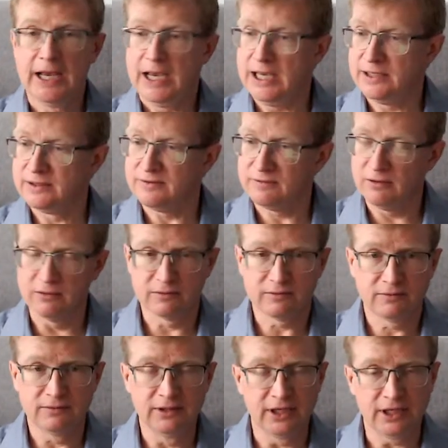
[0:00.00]
And so
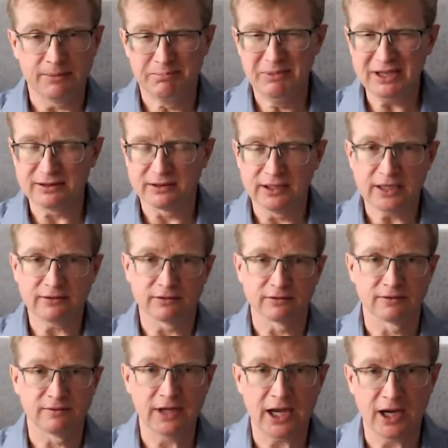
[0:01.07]
a bit later
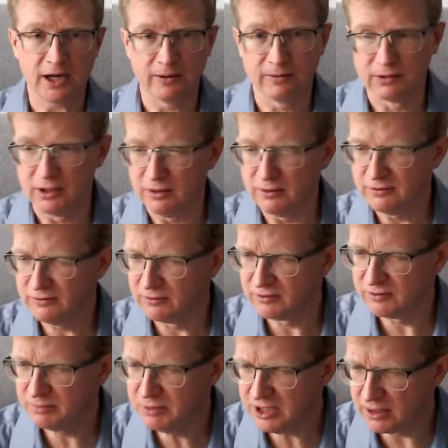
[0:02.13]
today, I will also
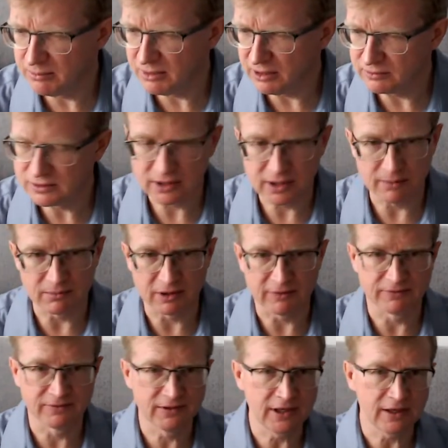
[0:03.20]
speak about a number
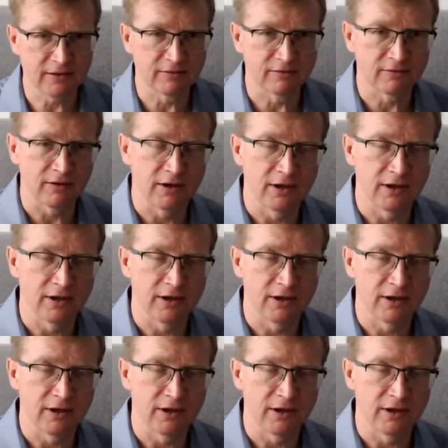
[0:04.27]
of things